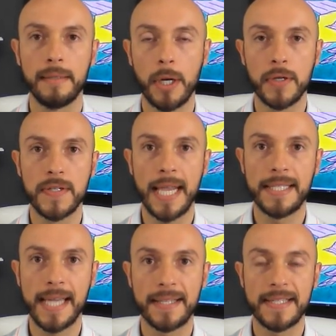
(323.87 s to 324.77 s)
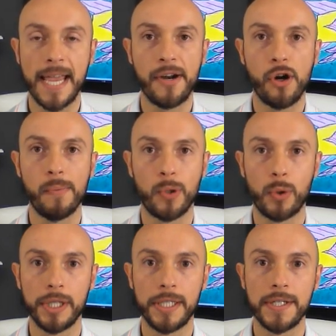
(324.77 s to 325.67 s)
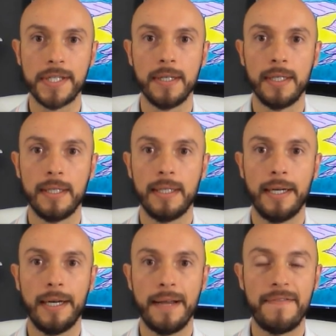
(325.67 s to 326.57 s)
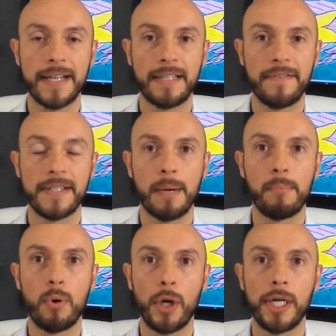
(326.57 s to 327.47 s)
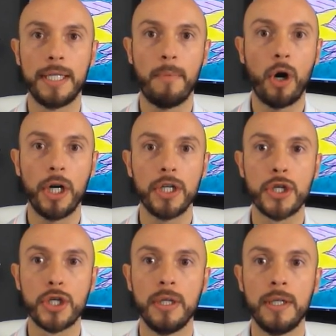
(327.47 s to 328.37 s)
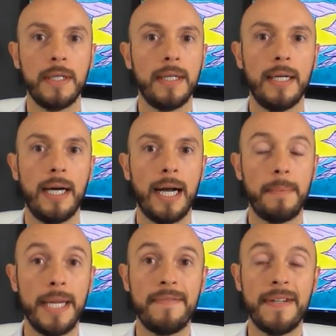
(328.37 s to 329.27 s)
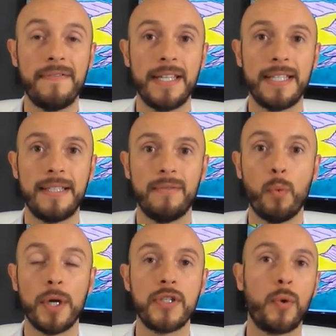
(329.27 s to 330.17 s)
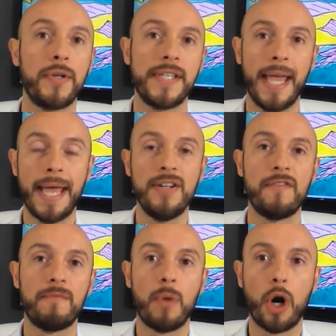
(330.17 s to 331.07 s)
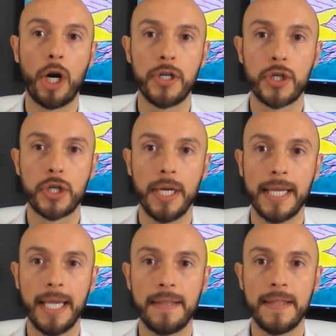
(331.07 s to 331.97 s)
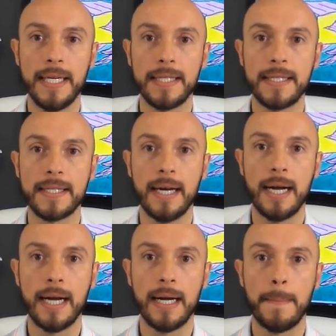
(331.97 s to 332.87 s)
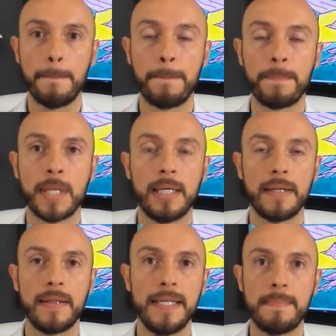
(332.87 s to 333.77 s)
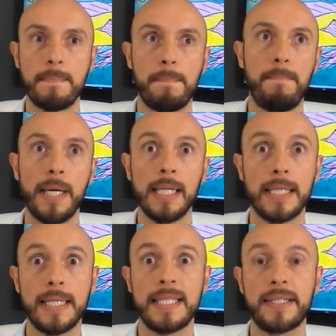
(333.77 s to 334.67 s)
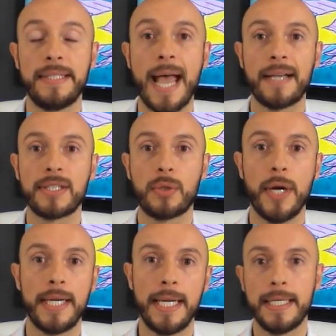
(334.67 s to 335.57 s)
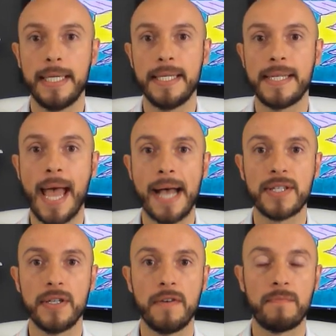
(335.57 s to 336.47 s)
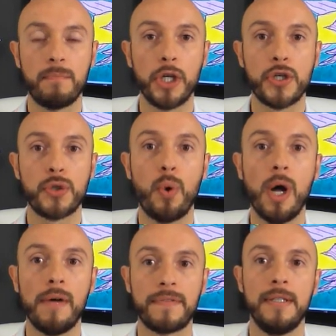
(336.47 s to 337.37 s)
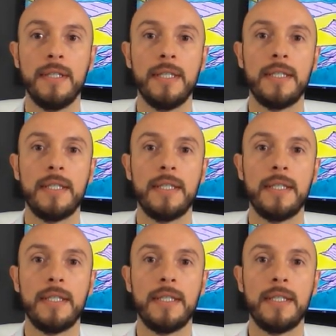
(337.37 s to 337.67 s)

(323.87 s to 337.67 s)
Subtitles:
Most states had stay-at-home orders effective at some point in March. But even if it was towards the end of March, again, this bill and this tax credit is as of March 12th.